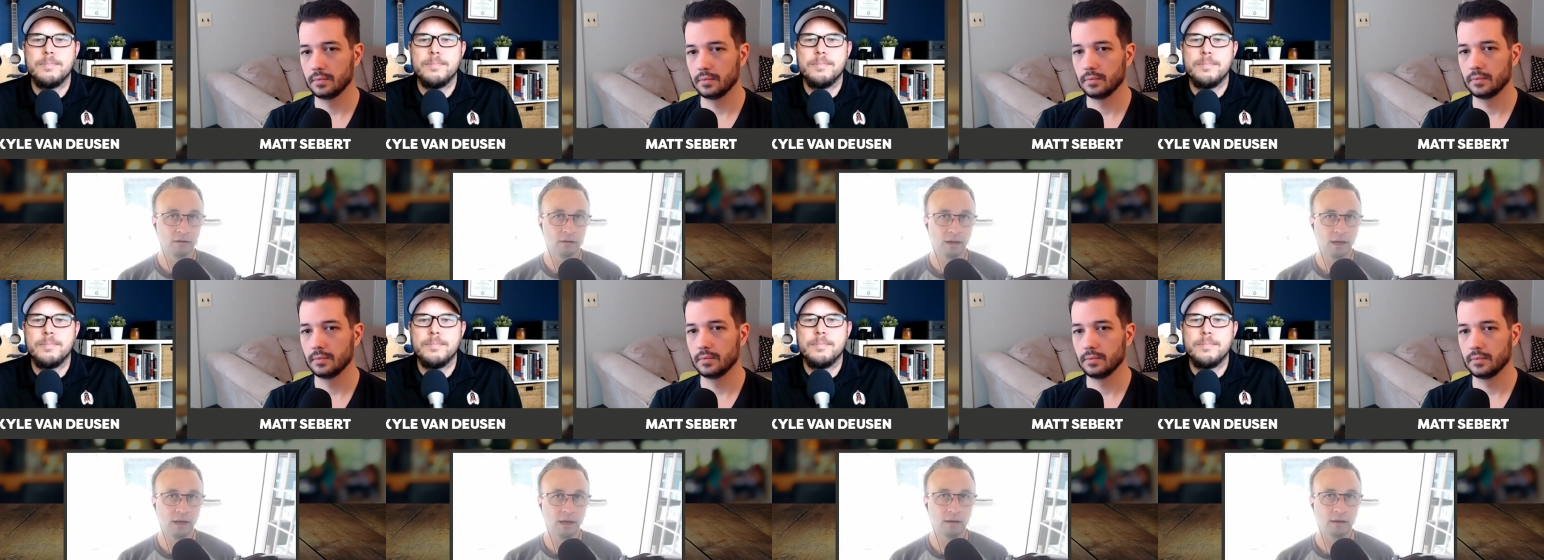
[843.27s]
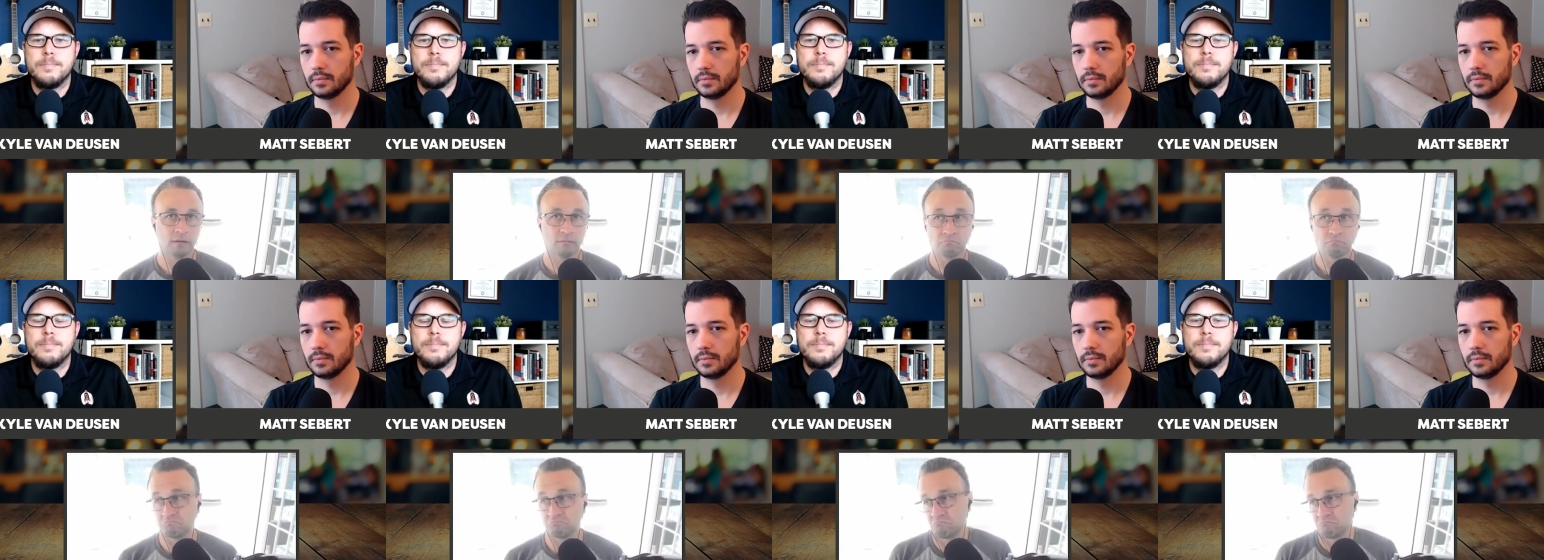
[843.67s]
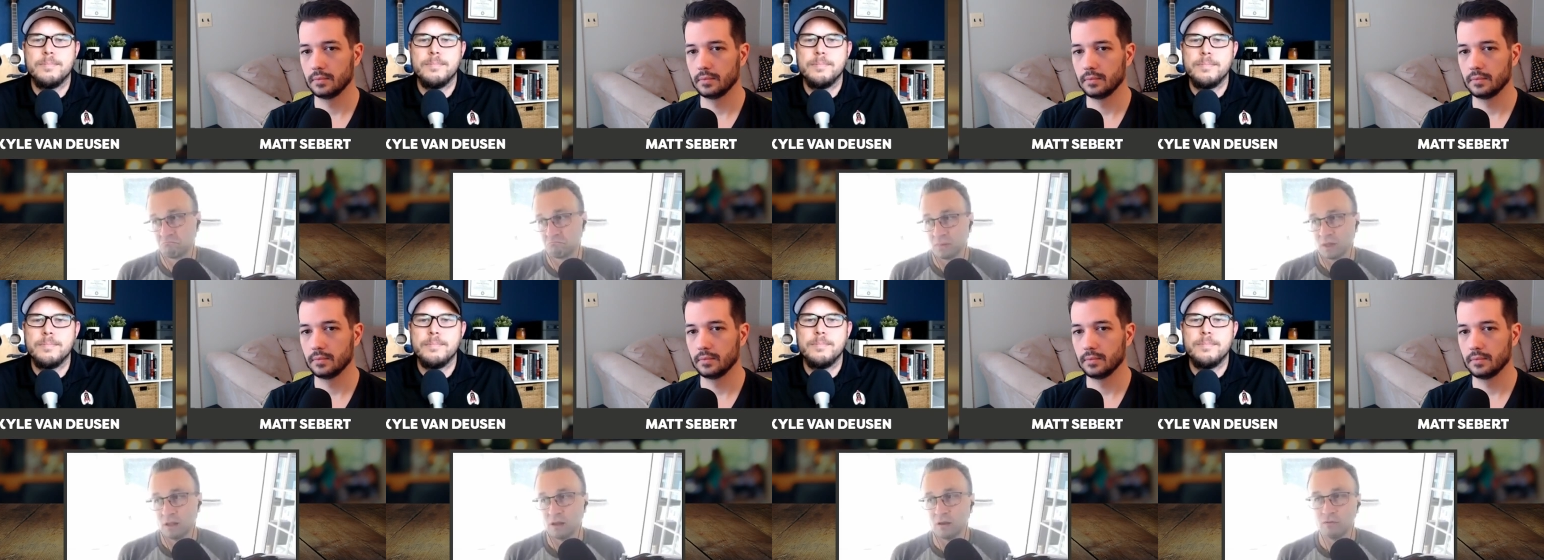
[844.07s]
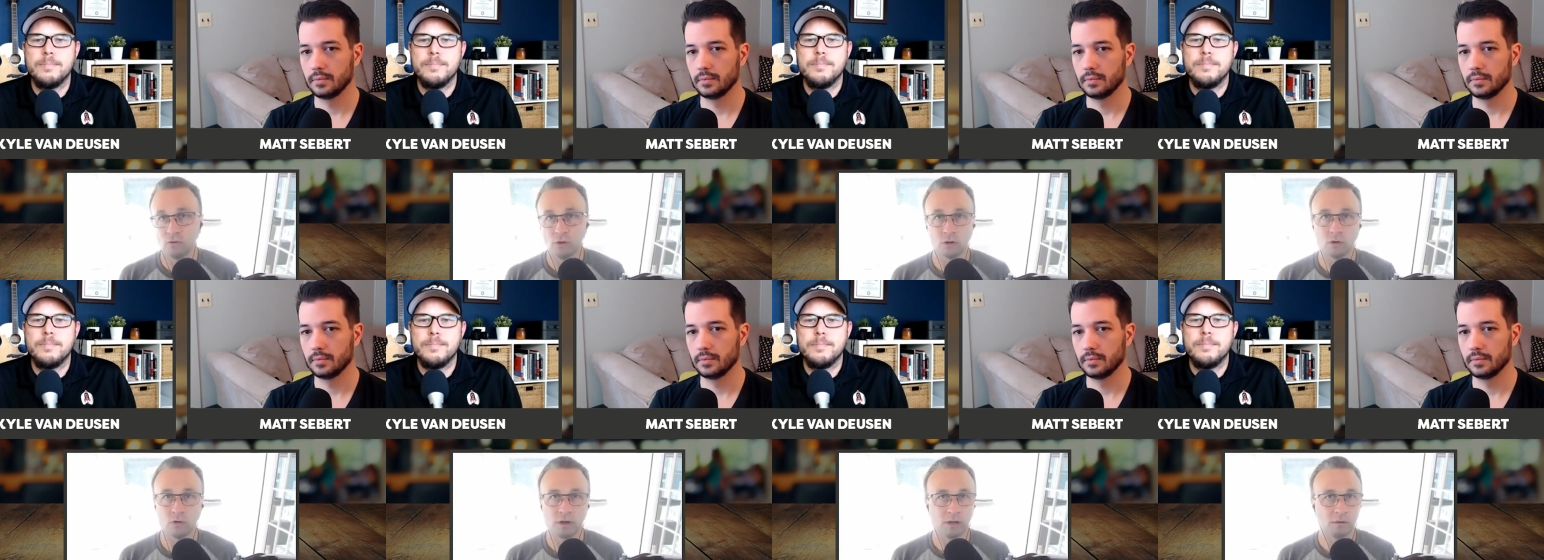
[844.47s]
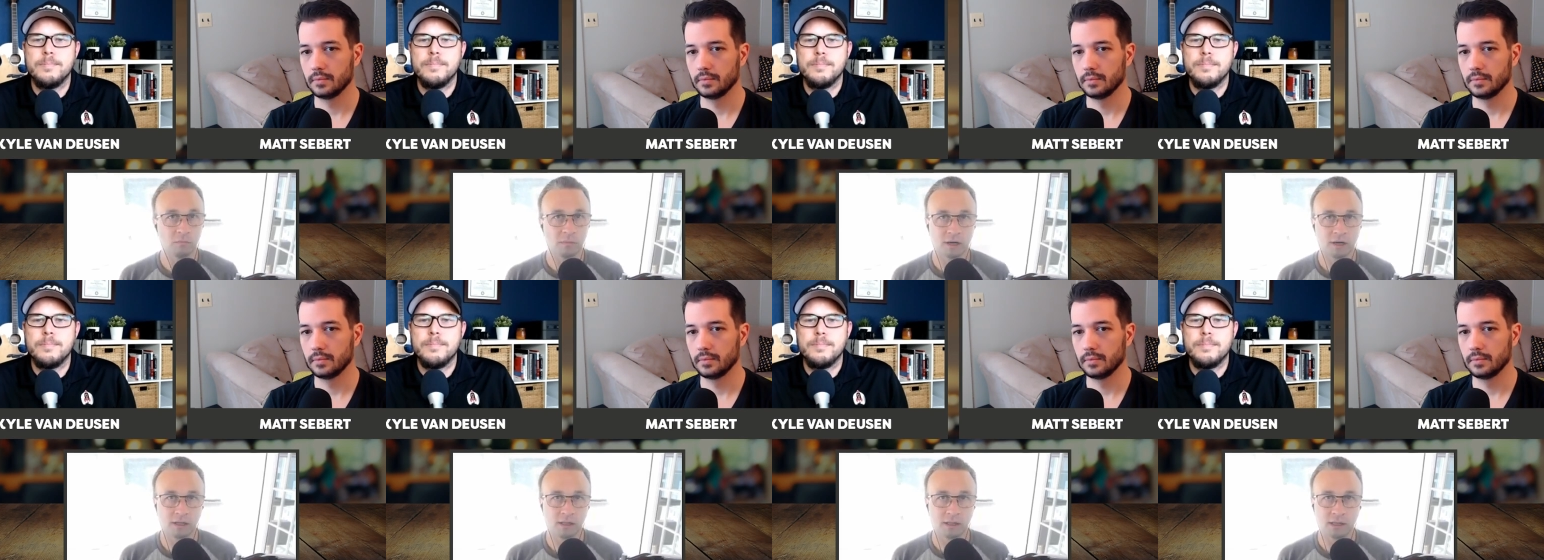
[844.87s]
Speaker 1: hey, if you know
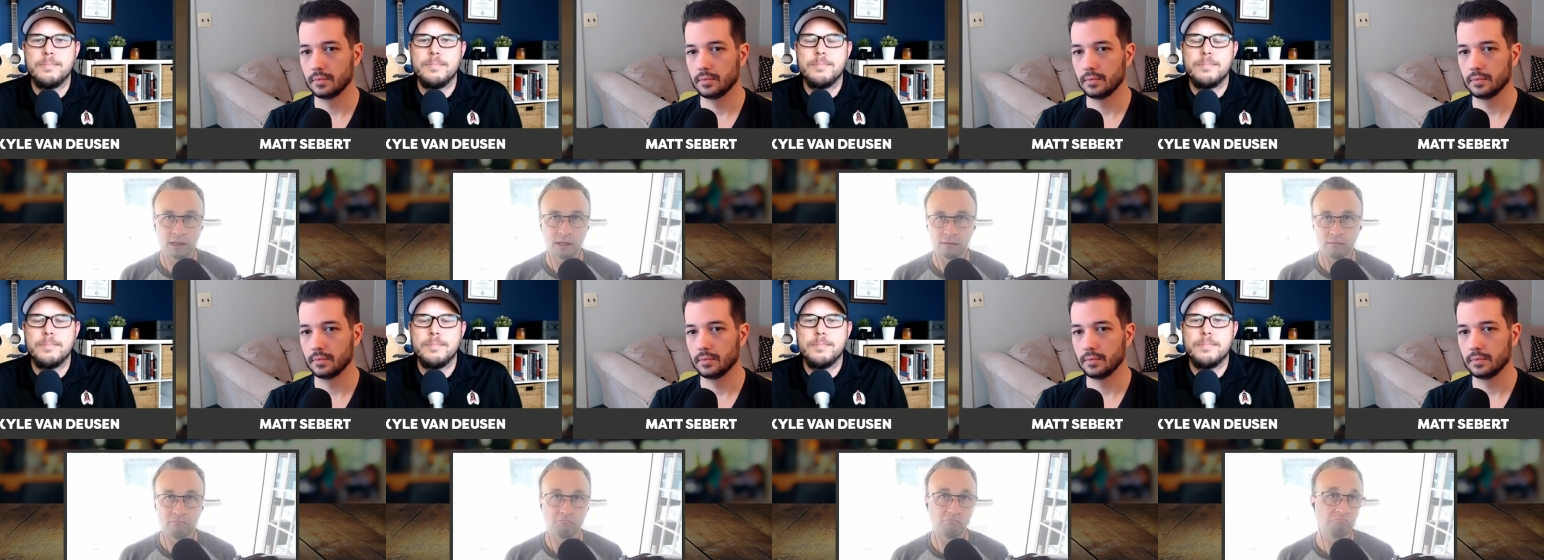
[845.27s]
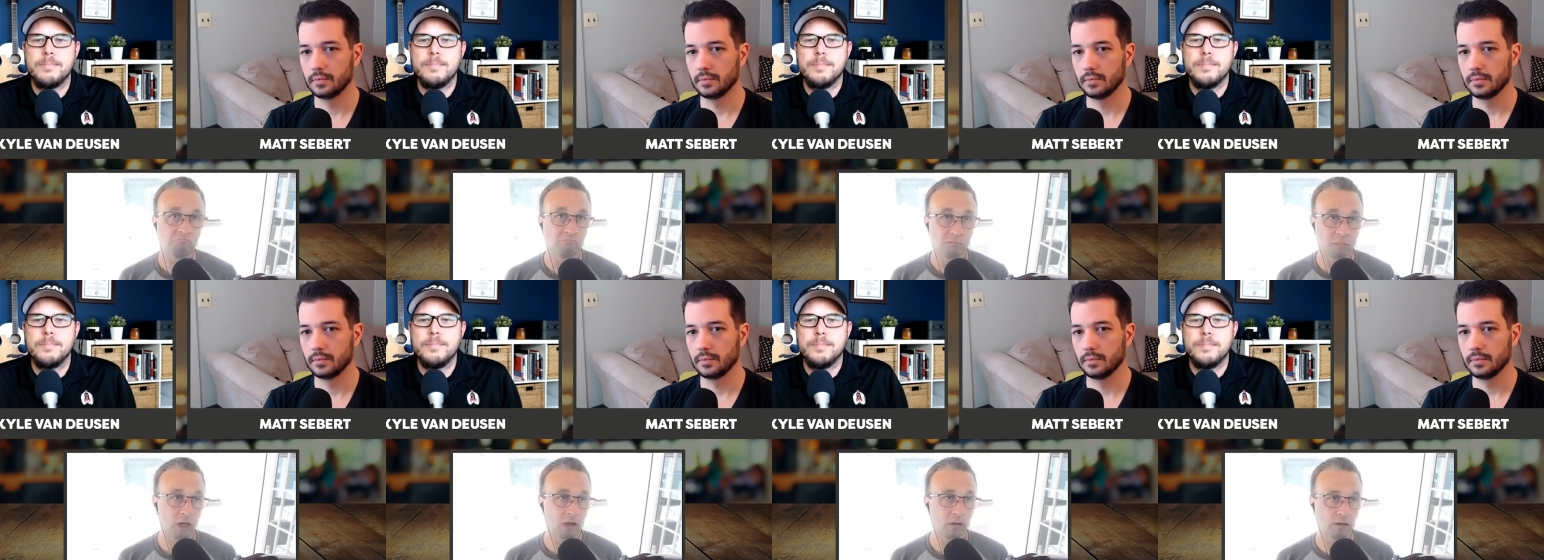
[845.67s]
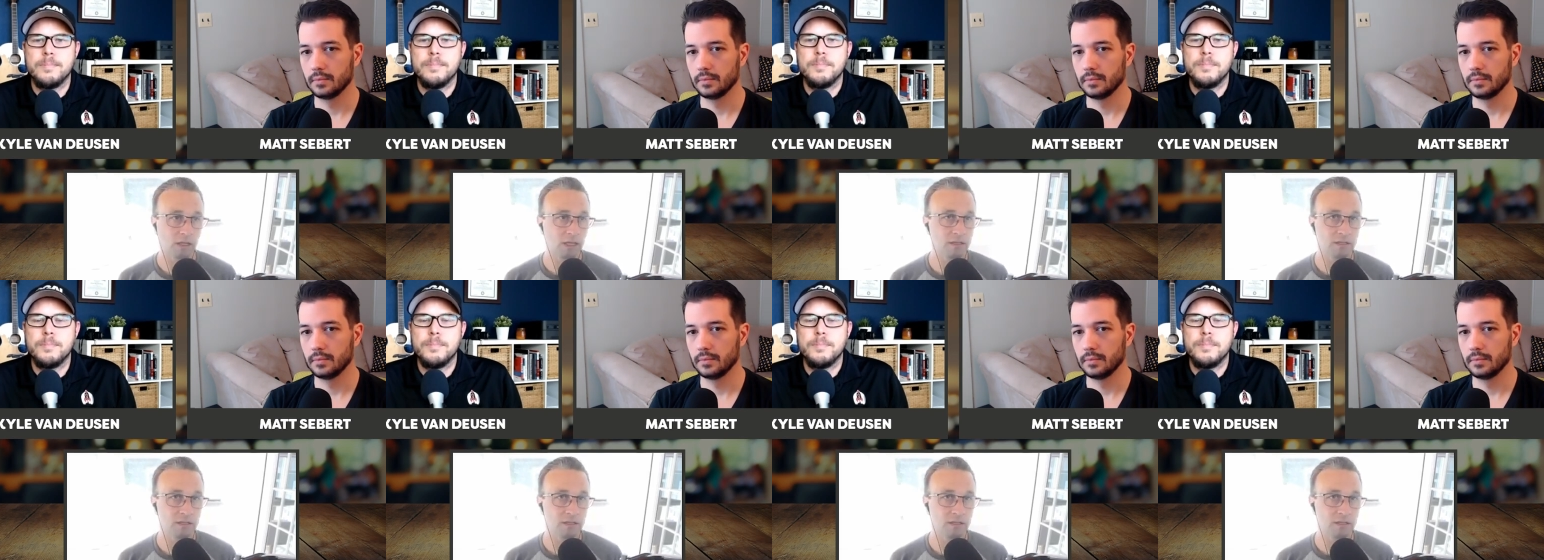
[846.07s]
anybody that needs